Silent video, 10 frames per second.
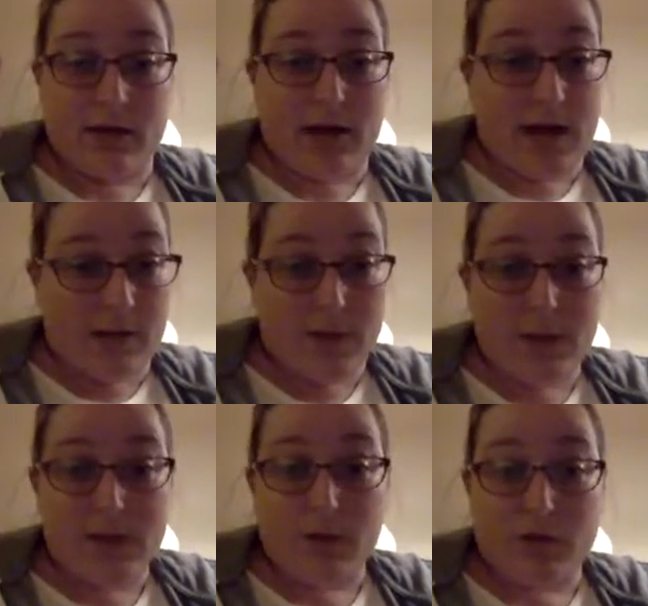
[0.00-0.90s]
anybody who has
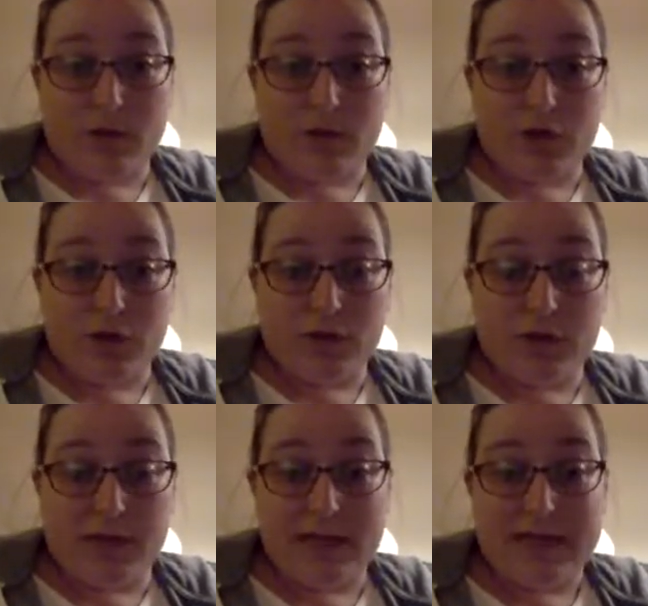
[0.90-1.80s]
multiple children
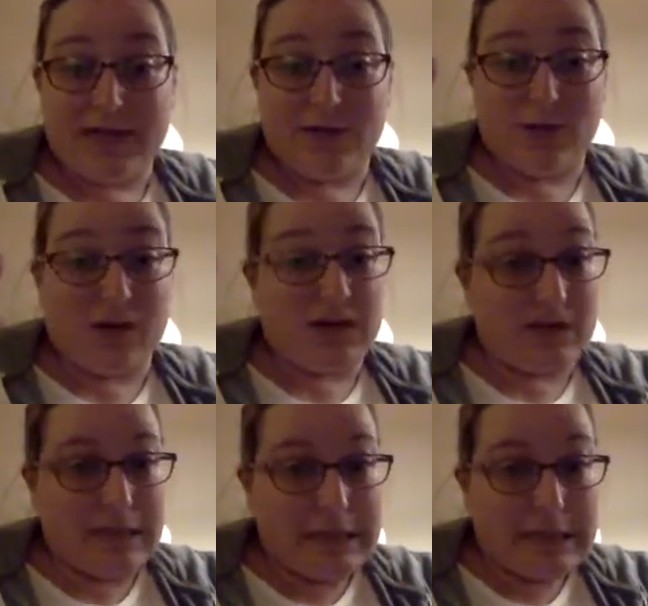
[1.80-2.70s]
is either a little
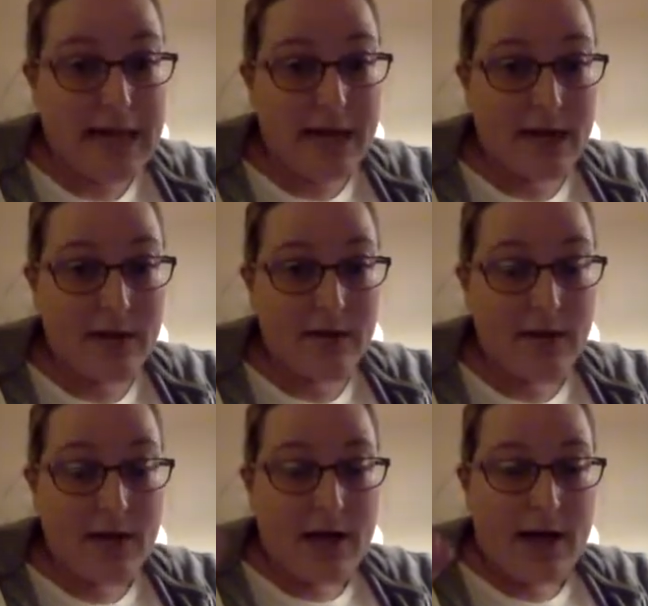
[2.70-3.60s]
insane,
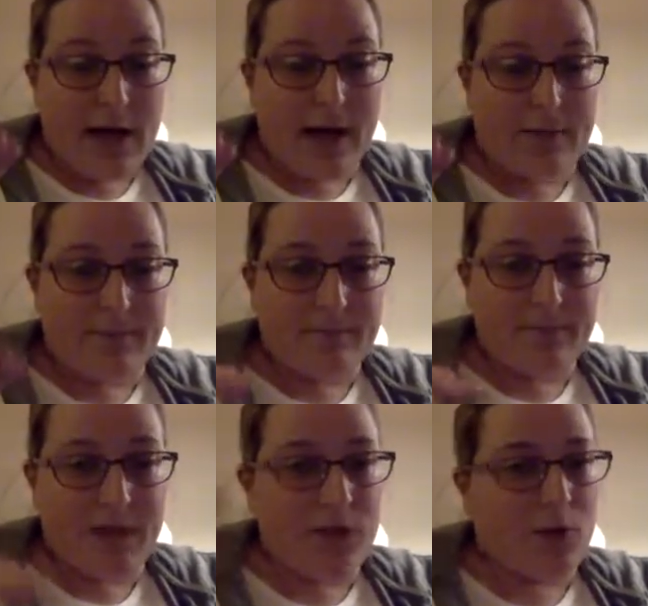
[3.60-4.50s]

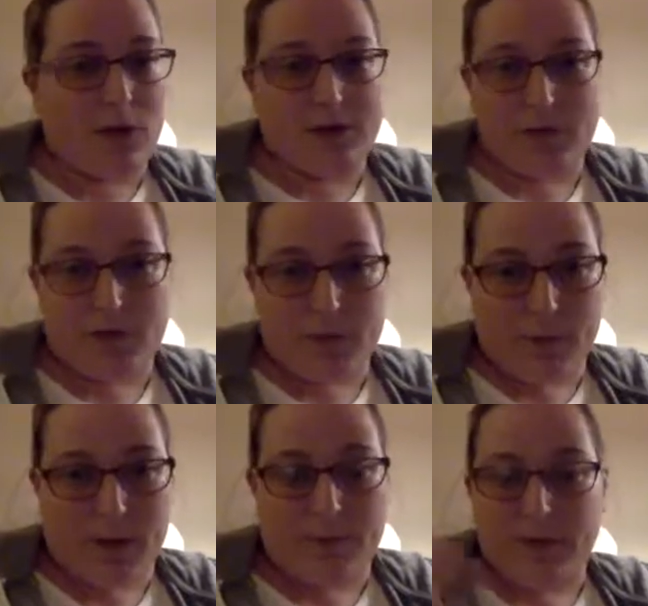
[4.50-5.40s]
and you're also super
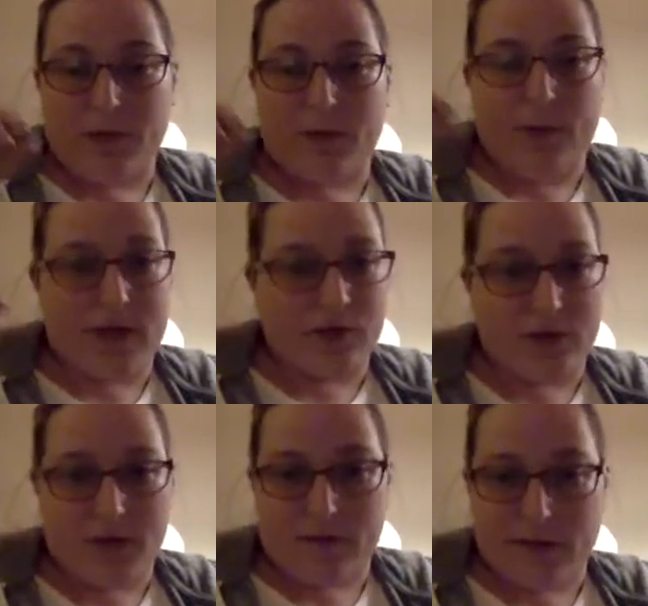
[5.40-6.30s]
mom, so pat
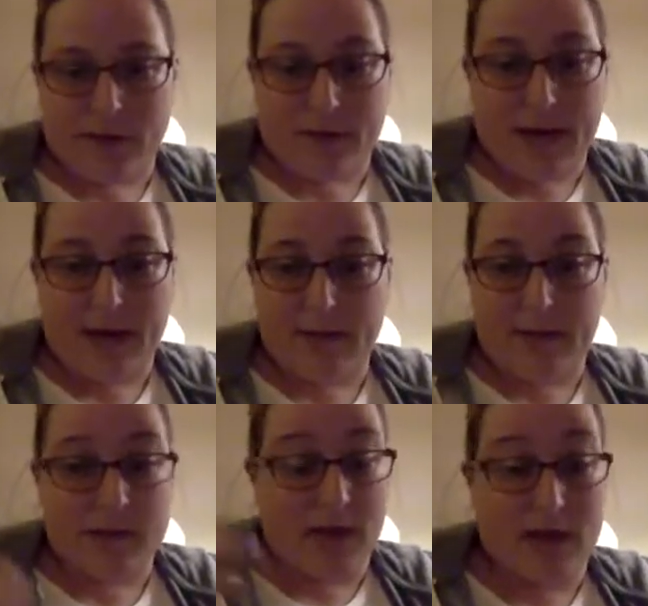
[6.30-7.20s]
yourselves on the back
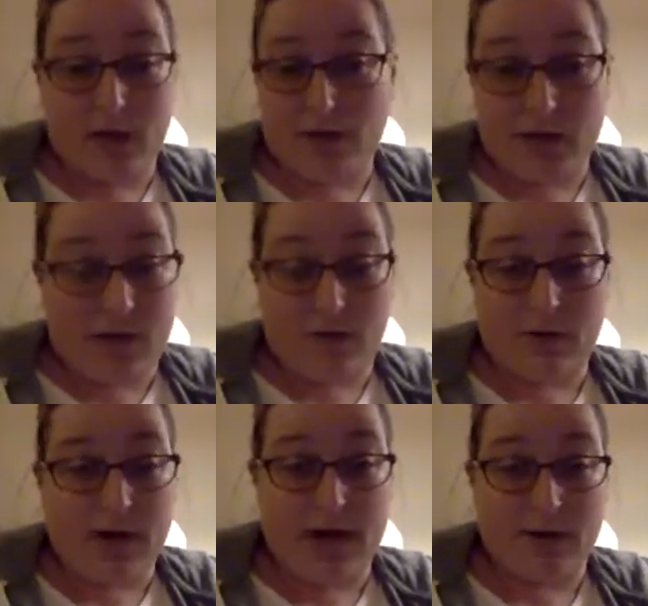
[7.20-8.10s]
because I could never
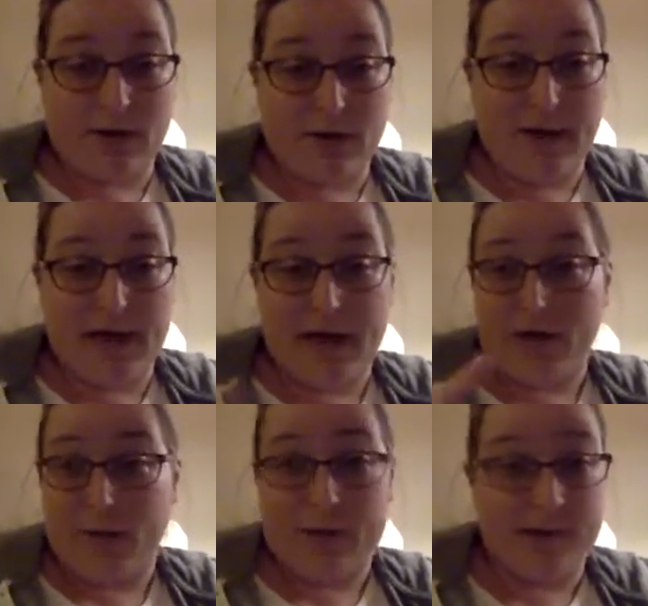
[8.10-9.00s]
handle all that. I know
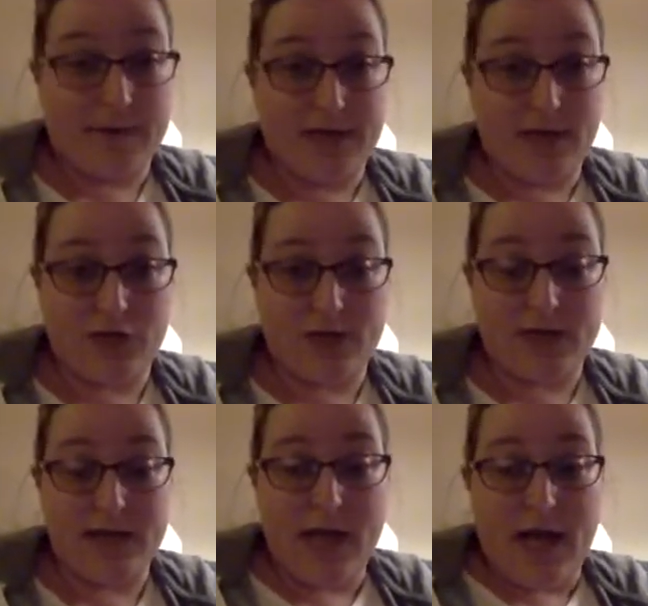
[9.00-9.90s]
my limitations,
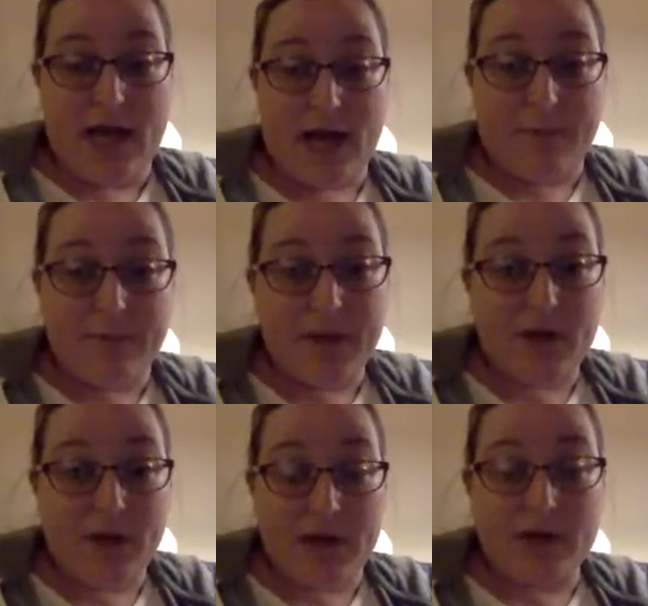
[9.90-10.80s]
and you
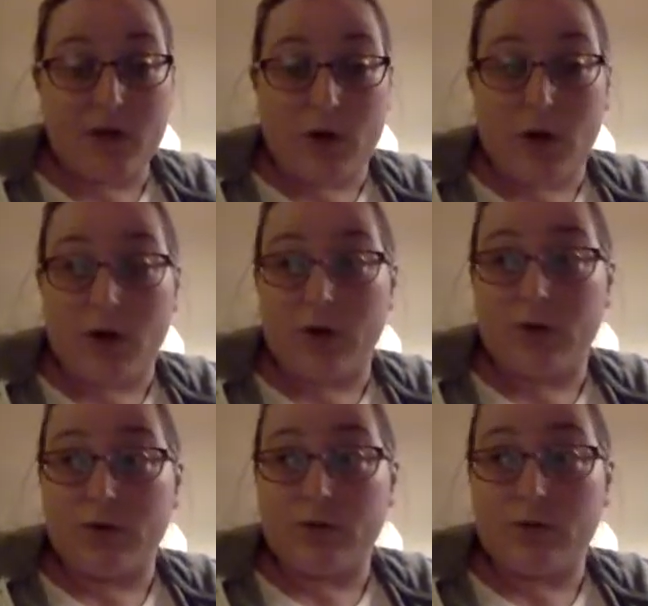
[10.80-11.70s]
guys are
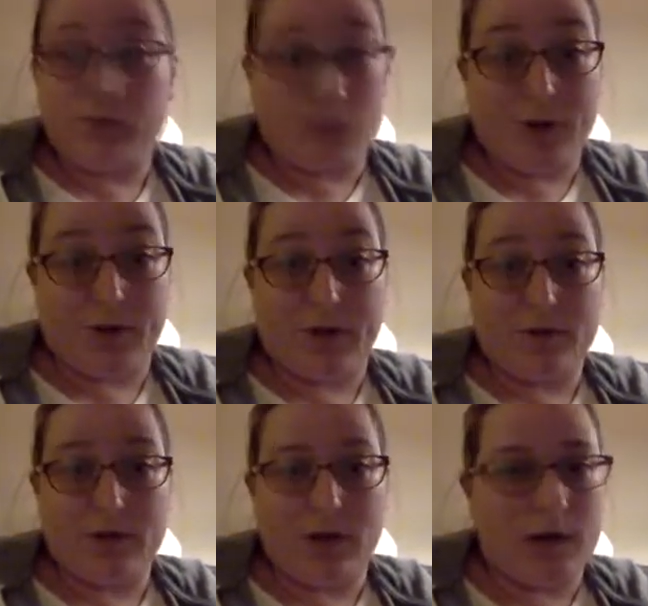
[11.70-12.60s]
superheroes,
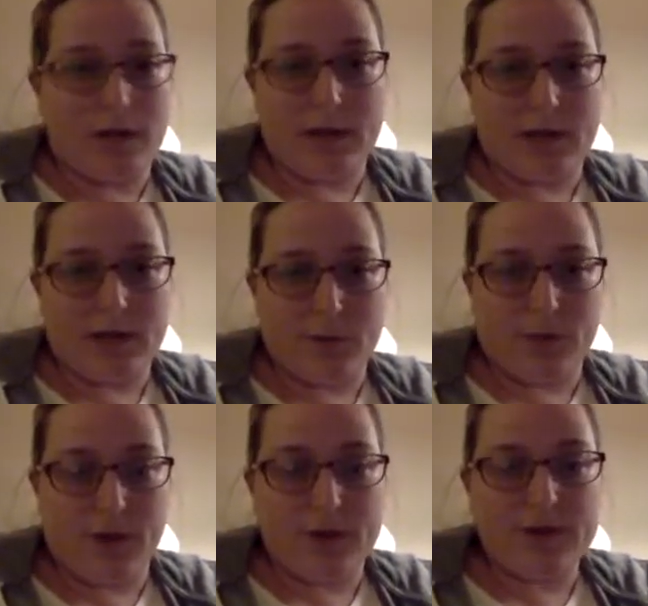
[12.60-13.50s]
honest to God
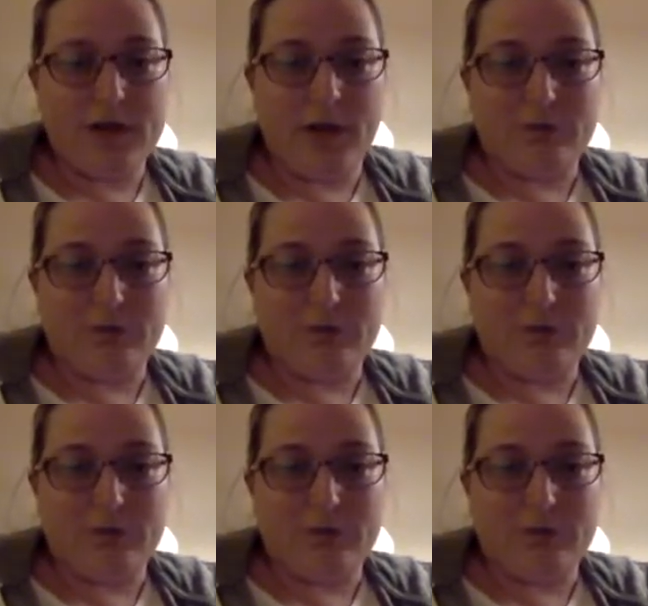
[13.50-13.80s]
superheroes. So